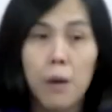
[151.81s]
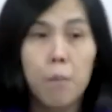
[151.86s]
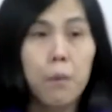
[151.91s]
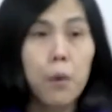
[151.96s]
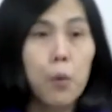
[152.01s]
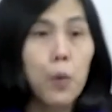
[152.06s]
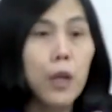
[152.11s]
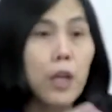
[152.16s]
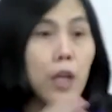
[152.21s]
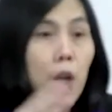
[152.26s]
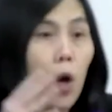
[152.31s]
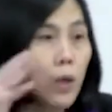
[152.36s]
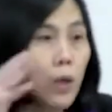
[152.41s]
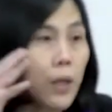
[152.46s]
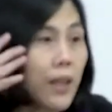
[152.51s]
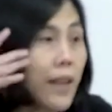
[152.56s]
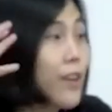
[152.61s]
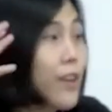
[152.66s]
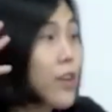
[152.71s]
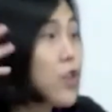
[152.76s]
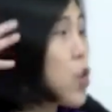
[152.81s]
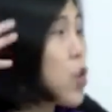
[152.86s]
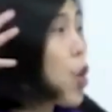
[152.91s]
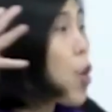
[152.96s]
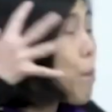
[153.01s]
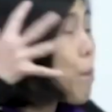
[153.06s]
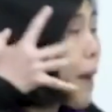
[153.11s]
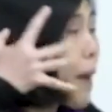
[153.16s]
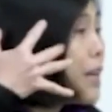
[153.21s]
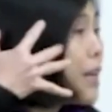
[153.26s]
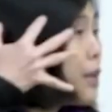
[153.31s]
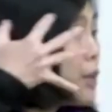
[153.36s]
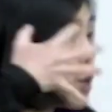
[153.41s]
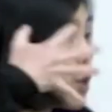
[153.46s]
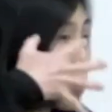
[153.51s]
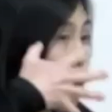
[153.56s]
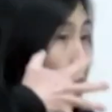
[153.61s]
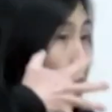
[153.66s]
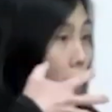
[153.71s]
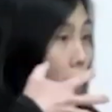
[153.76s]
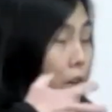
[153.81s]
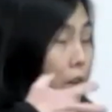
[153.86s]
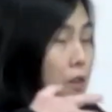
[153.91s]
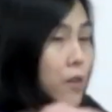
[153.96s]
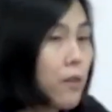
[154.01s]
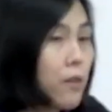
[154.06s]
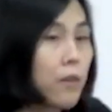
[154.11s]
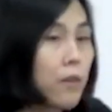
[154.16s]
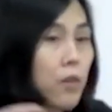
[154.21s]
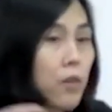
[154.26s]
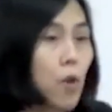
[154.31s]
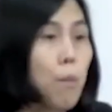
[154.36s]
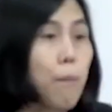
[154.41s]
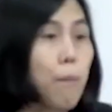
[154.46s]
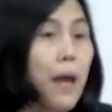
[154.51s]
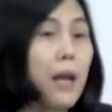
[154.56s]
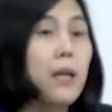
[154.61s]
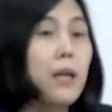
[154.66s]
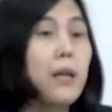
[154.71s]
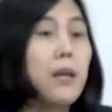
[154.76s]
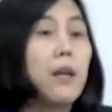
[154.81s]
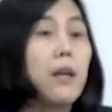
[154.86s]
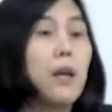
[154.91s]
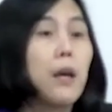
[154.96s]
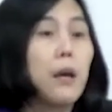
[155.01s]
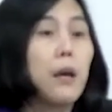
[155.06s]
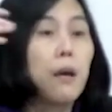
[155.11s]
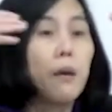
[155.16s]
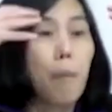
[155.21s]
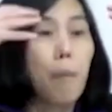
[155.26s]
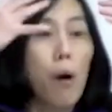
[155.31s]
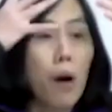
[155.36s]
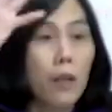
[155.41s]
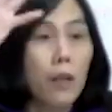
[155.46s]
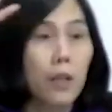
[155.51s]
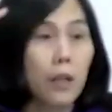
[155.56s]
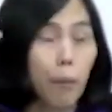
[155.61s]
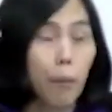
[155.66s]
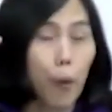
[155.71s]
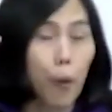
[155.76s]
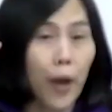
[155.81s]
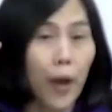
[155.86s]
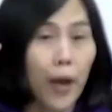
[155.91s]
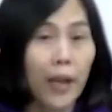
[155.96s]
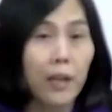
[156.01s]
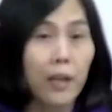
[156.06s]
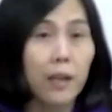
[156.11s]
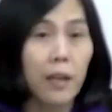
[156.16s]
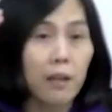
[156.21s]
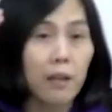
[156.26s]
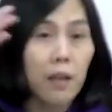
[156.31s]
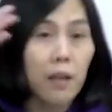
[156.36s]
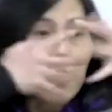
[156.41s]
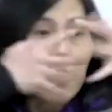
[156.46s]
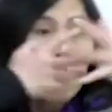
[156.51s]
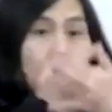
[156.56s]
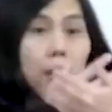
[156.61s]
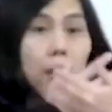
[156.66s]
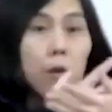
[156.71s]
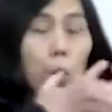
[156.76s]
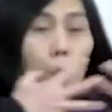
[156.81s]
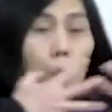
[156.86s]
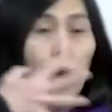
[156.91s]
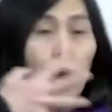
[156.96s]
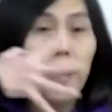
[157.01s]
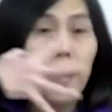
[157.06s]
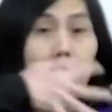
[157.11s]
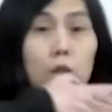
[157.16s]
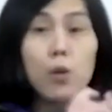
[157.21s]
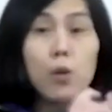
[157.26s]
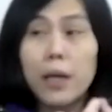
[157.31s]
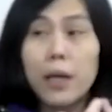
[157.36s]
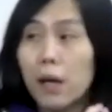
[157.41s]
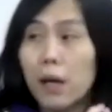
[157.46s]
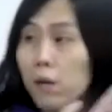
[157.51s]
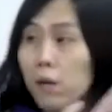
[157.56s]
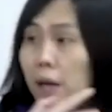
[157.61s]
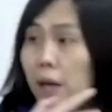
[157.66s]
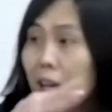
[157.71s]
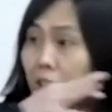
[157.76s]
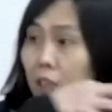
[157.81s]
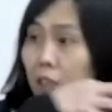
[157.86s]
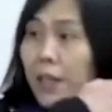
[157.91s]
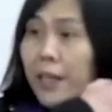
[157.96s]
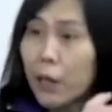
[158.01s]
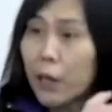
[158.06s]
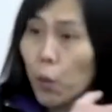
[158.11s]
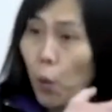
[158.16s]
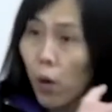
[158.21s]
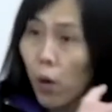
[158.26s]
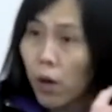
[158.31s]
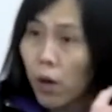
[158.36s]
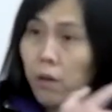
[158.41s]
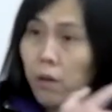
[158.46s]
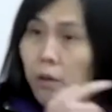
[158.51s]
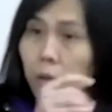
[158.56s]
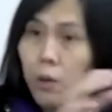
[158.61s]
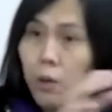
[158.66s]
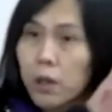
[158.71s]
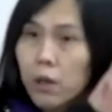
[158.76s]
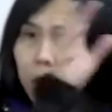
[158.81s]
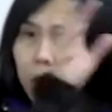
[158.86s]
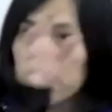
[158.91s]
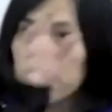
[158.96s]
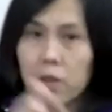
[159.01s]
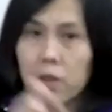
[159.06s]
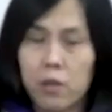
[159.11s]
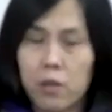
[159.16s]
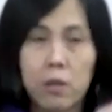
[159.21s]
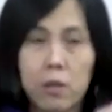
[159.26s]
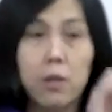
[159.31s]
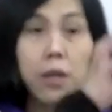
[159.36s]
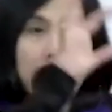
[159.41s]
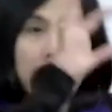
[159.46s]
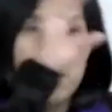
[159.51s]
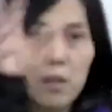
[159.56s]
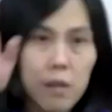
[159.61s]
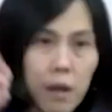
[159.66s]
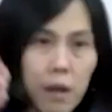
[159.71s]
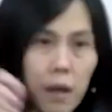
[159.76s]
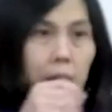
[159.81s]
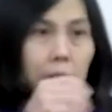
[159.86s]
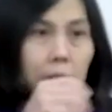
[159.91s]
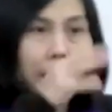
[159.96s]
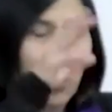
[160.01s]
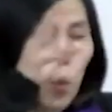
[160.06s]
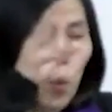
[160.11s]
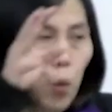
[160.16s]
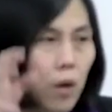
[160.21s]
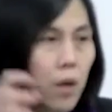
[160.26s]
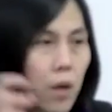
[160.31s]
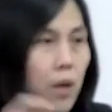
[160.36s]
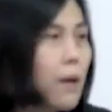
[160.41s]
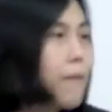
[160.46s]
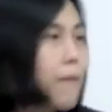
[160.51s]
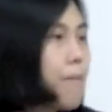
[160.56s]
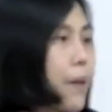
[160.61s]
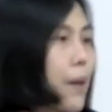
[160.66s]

But we know that there are so many neurons, so many part of the brain that working together as a network, like circuit a network,